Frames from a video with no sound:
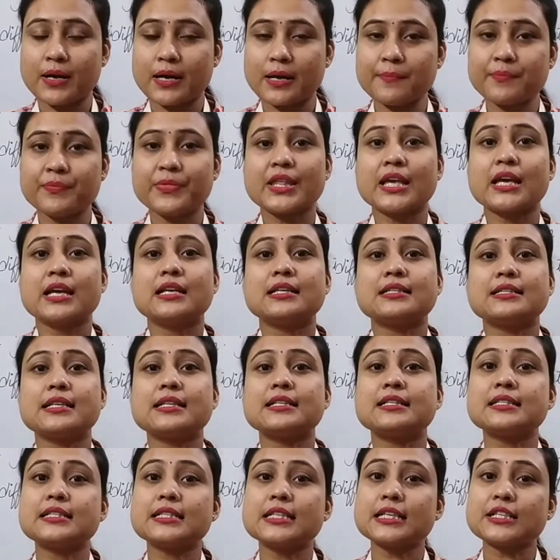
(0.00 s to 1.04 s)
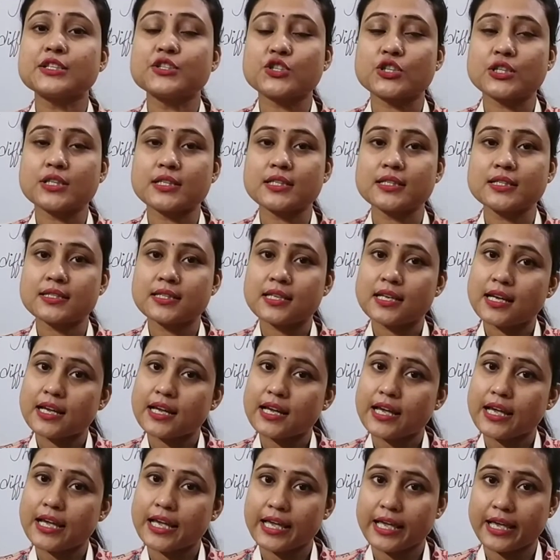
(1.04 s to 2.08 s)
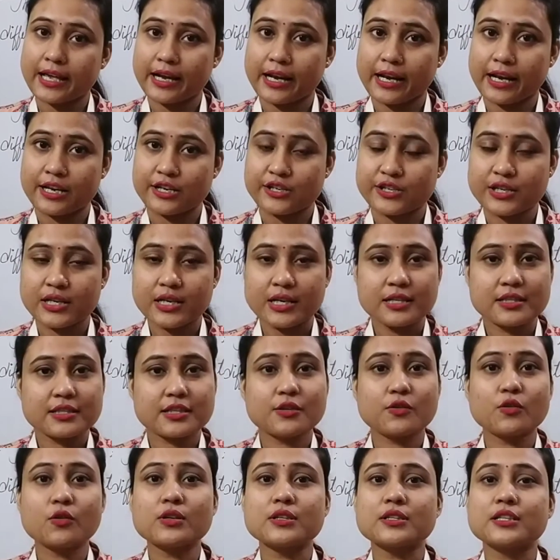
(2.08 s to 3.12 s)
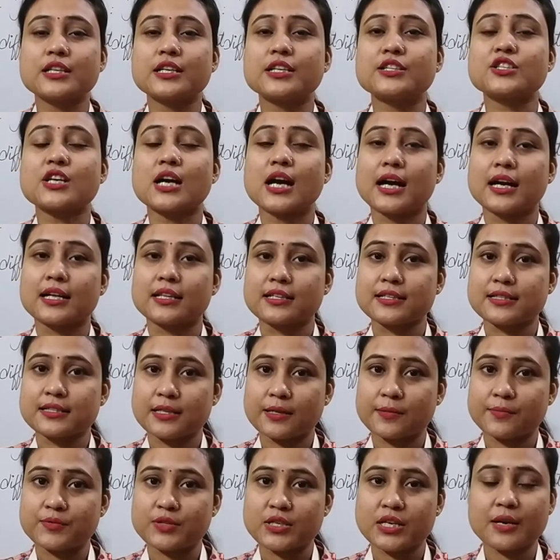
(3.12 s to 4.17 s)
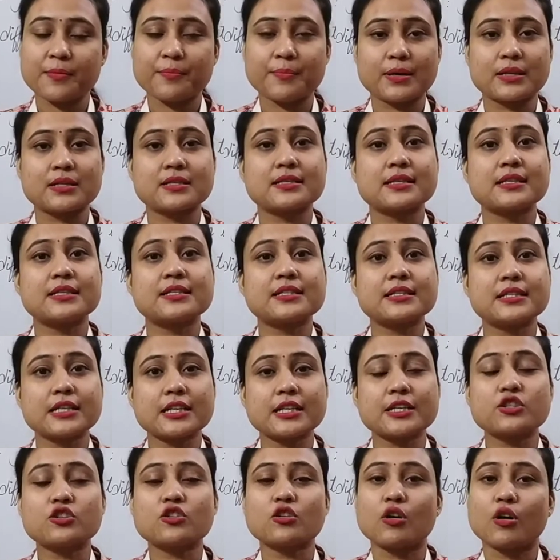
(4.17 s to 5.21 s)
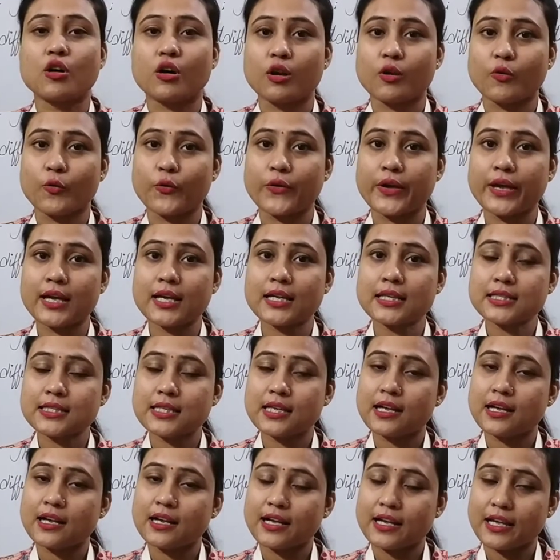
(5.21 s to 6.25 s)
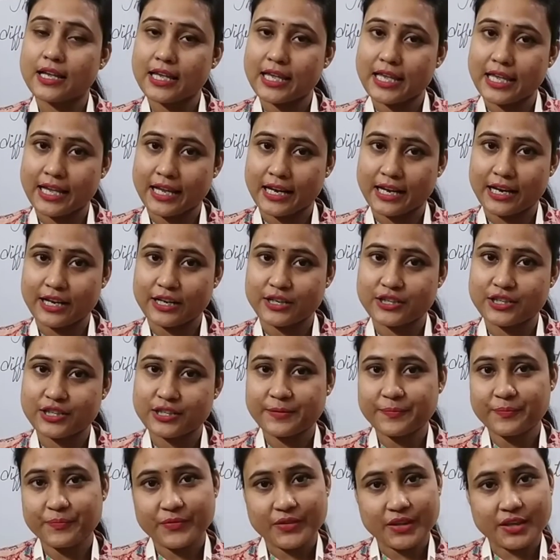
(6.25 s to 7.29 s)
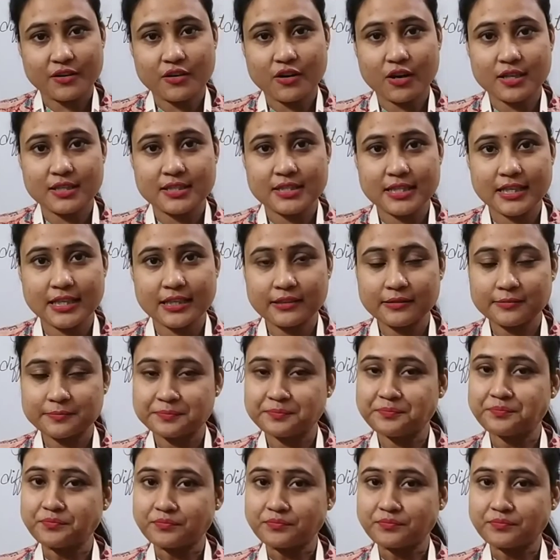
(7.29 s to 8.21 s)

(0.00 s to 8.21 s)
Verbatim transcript: ma'am? She teaches English. She don't teach other subject but she teach always English. Got it?